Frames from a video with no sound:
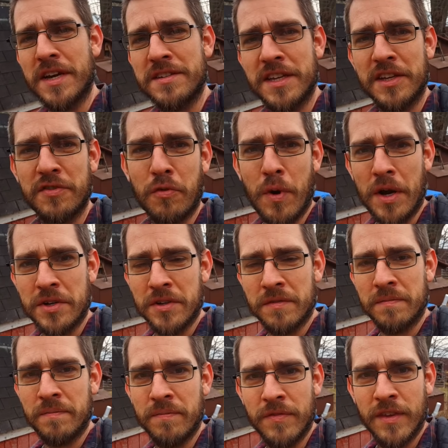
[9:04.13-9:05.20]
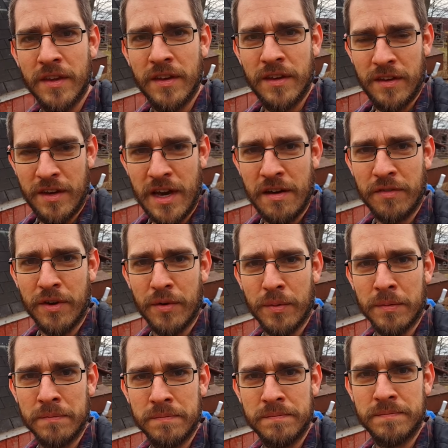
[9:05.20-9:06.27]
guys, thanks for watching. Have a good
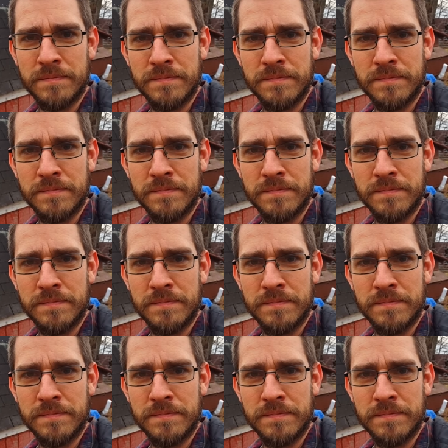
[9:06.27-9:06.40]
one.